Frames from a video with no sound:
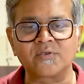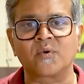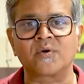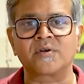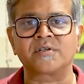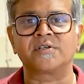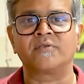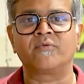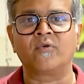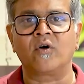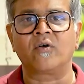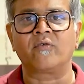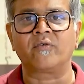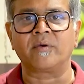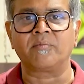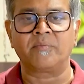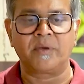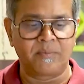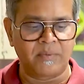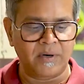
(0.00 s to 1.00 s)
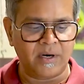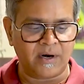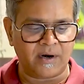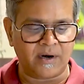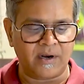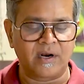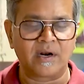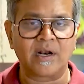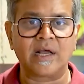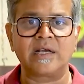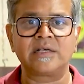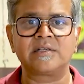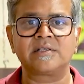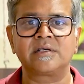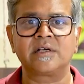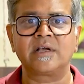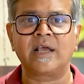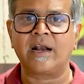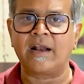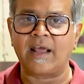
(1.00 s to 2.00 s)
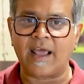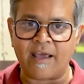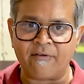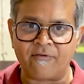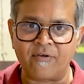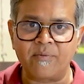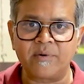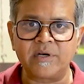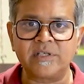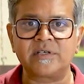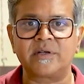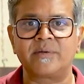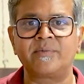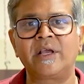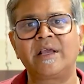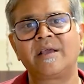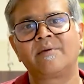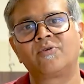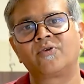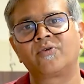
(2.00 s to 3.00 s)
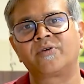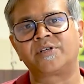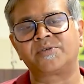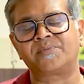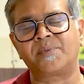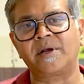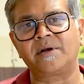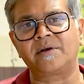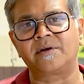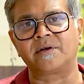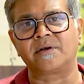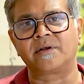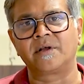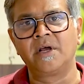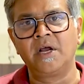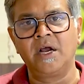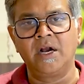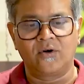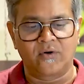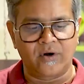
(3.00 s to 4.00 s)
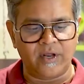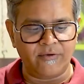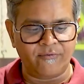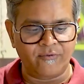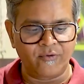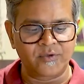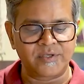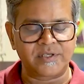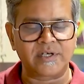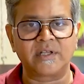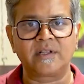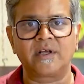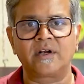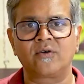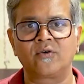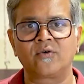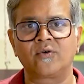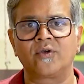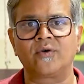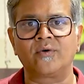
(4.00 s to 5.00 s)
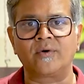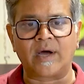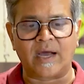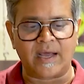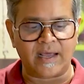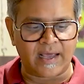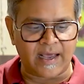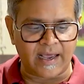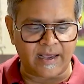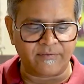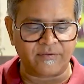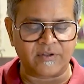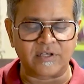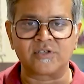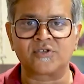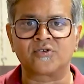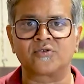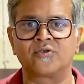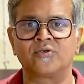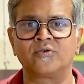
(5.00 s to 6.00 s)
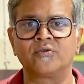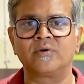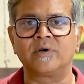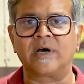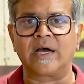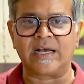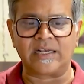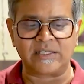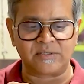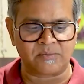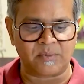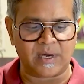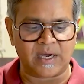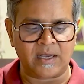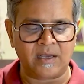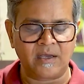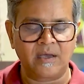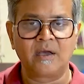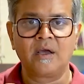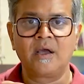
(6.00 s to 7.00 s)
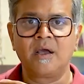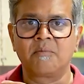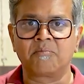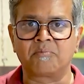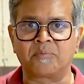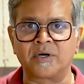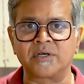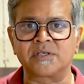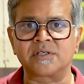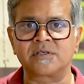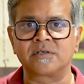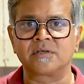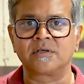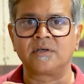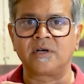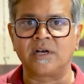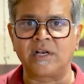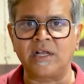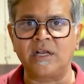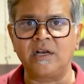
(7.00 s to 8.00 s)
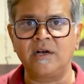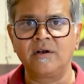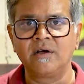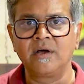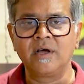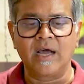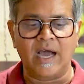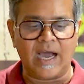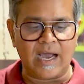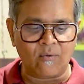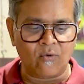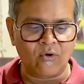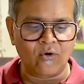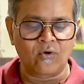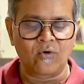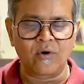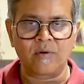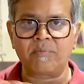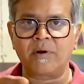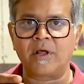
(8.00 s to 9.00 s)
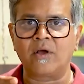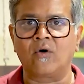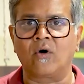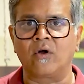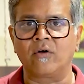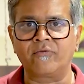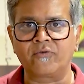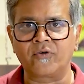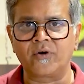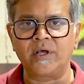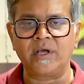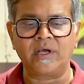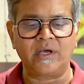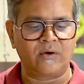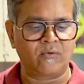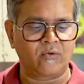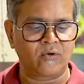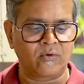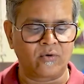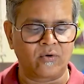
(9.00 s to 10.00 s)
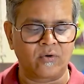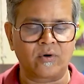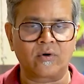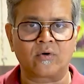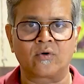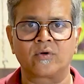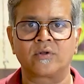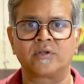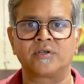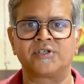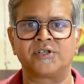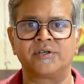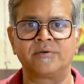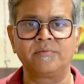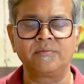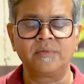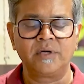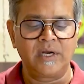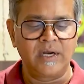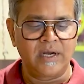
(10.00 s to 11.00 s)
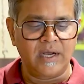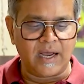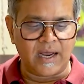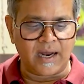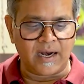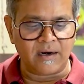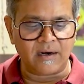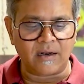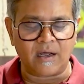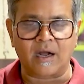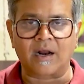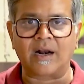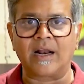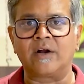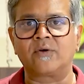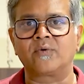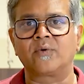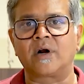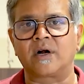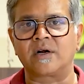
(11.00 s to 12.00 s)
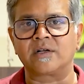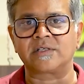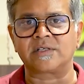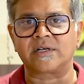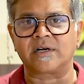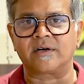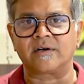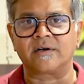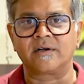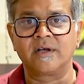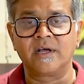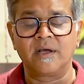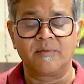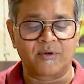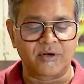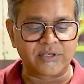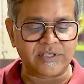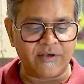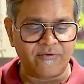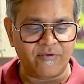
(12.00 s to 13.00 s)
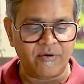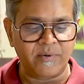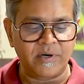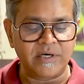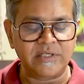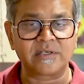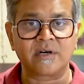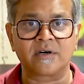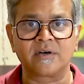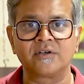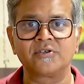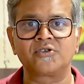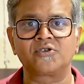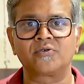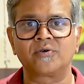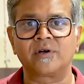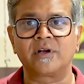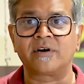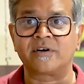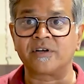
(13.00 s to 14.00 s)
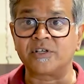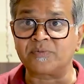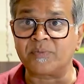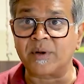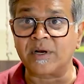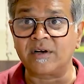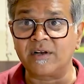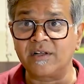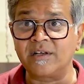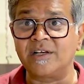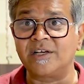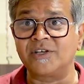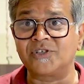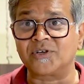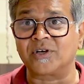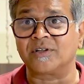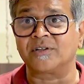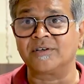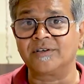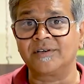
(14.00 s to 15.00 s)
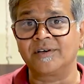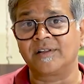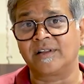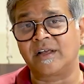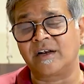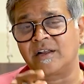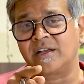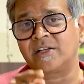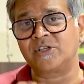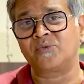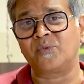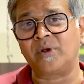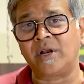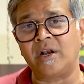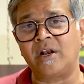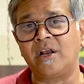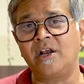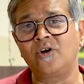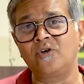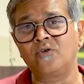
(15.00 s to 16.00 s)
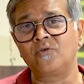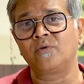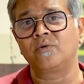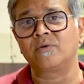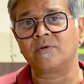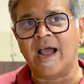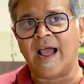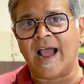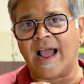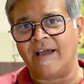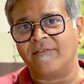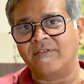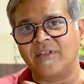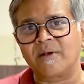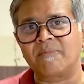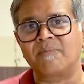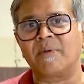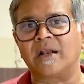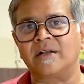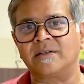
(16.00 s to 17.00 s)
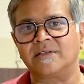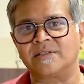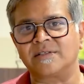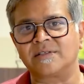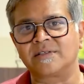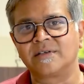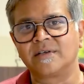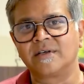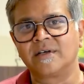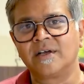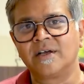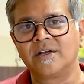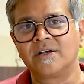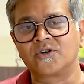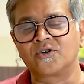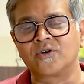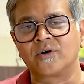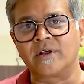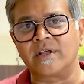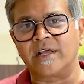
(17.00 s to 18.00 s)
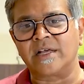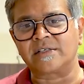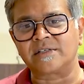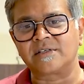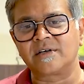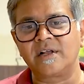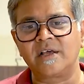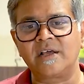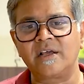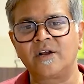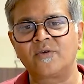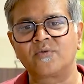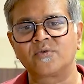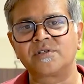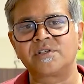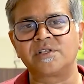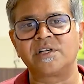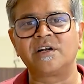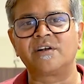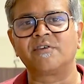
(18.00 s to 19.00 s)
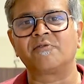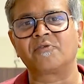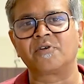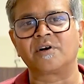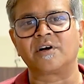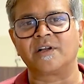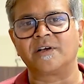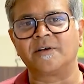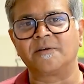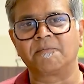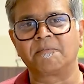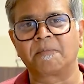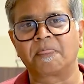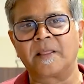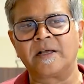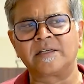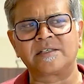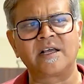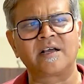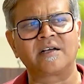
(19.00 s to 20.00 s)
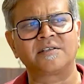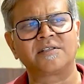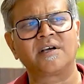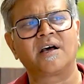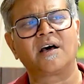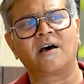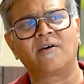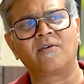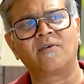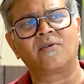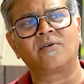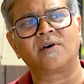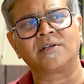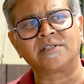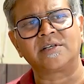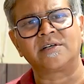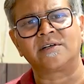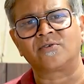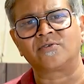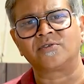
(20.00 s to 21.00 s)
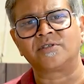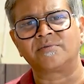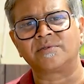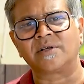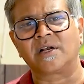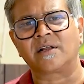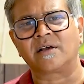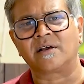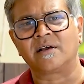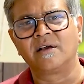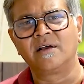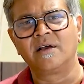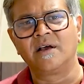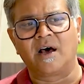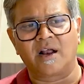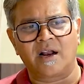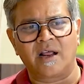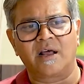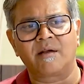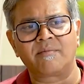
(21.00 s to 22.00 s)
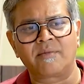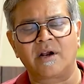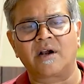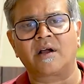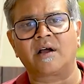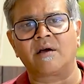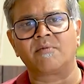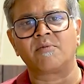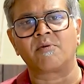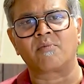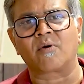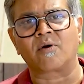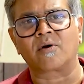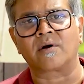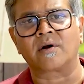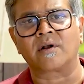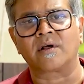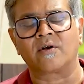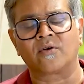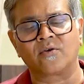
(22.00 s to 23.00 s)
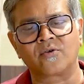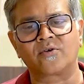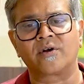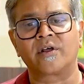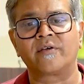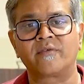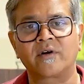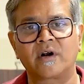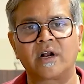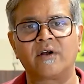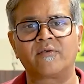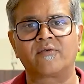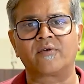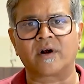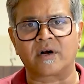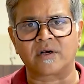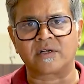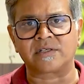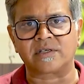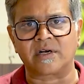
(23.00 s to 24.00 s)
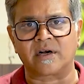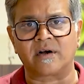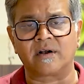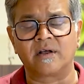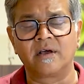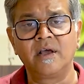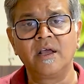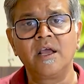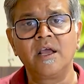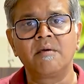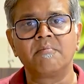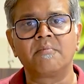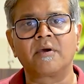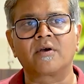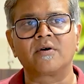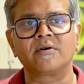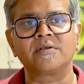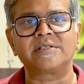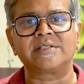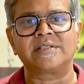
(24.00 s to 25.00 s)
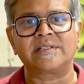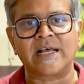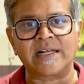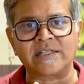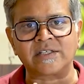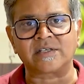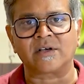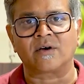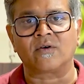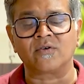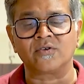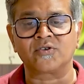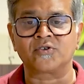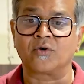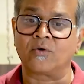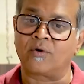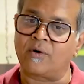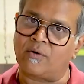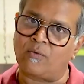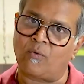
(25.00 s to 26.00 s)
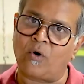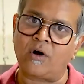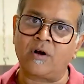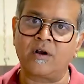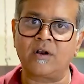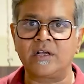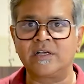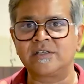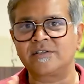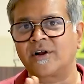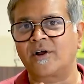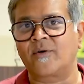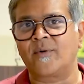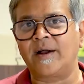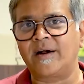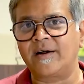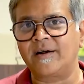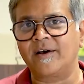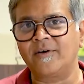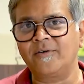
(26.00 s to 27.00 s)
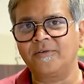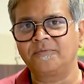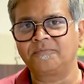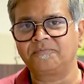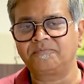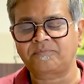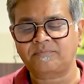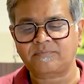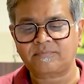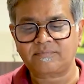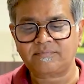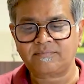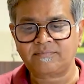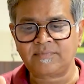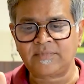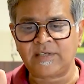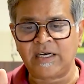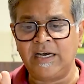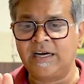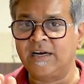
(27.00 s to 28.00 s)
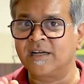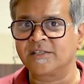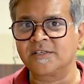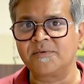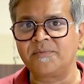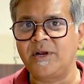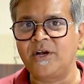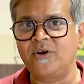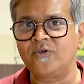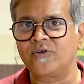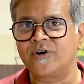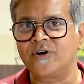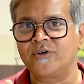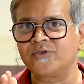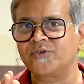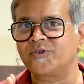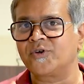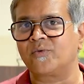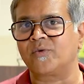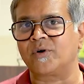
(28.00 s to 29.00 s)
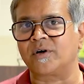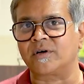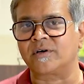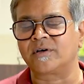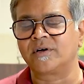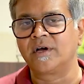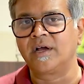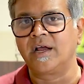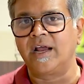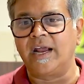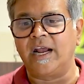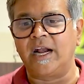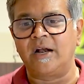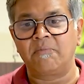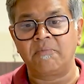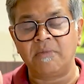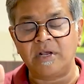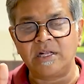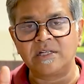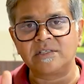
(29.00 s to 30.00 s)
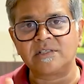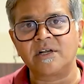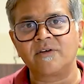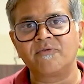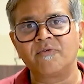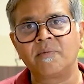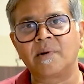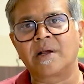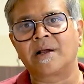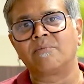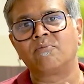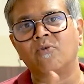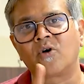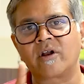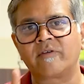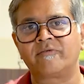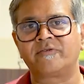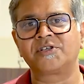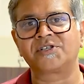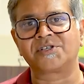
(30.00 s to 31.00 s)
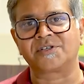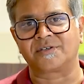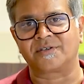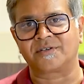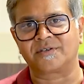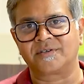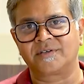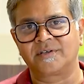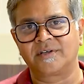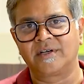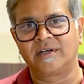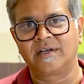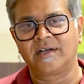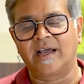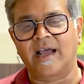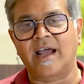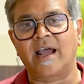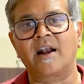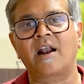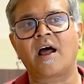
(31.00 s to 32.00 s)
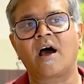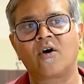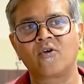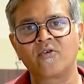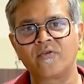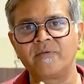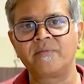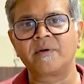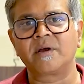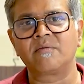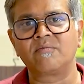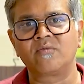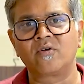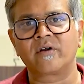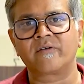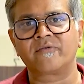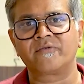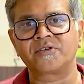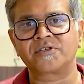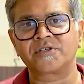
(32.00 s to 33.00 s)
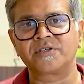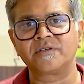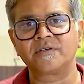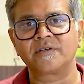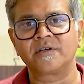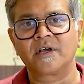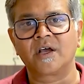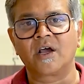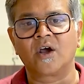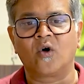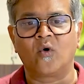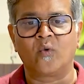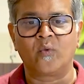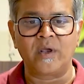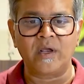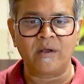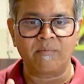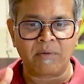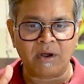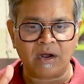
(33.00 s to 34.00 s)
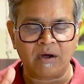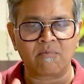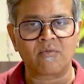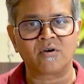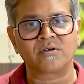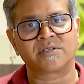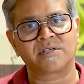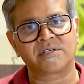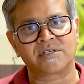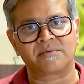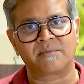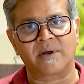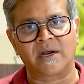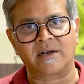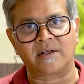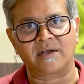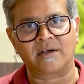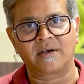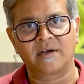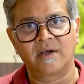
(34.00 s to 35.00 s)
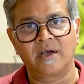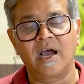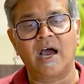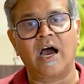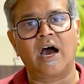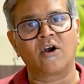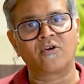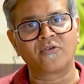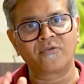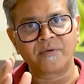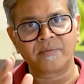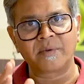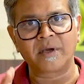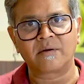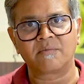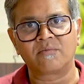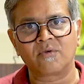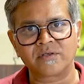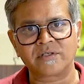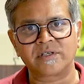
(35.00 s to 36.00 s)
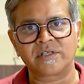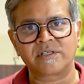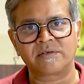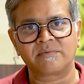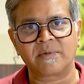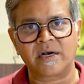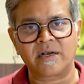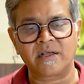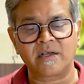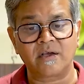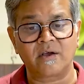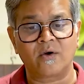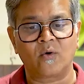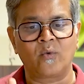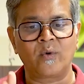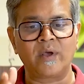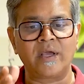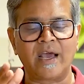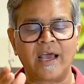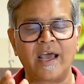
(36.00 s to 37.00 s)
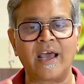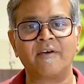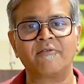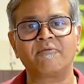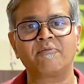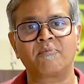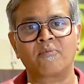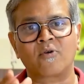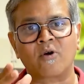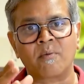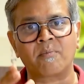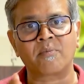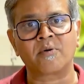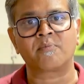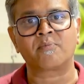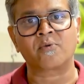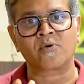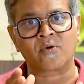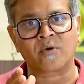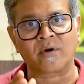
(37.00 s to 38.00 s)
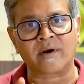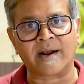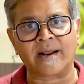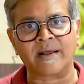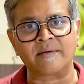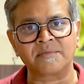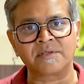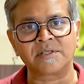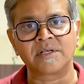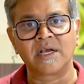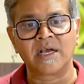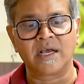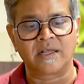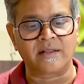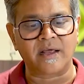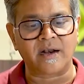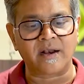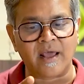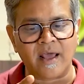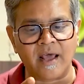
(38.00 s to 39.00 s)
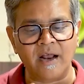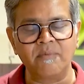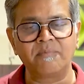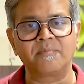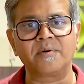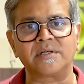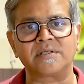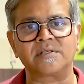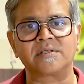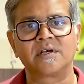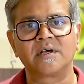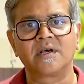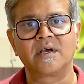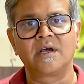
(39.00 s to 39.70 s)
what is evolving. People are realizing, and everybody is being able to respect it. Today, if you say that no, I have this to do as my personal need, I want to go and play golf today, I want to go to the gym, and a client will understand. Because everybody is understood and respecting each other that yes, we need to have that balance. Yesterday, it was seen differently. It's like, acha, inko gym jana hai. Arey yaar, mera kaam important hai. No, today even client will understand. Because that's how. So what is required now? It doesn't mean you reduce your work. It means that we become more efficient. And how do we become more efficient? We become more systematic. How do we become more systematic? We have proper programs that help us